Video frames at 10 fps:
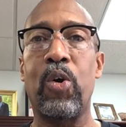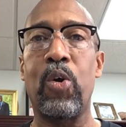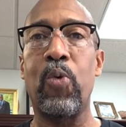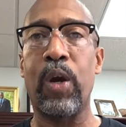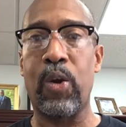
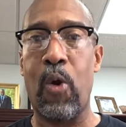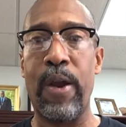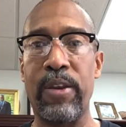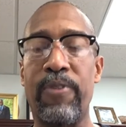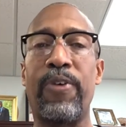who are
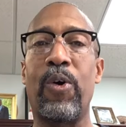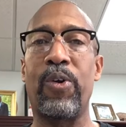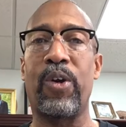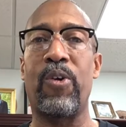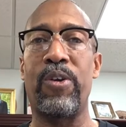going to vote or
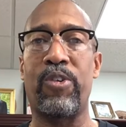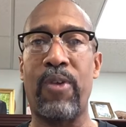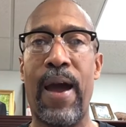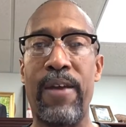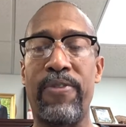going to
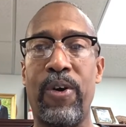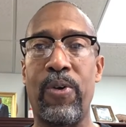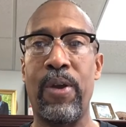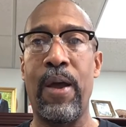try to vote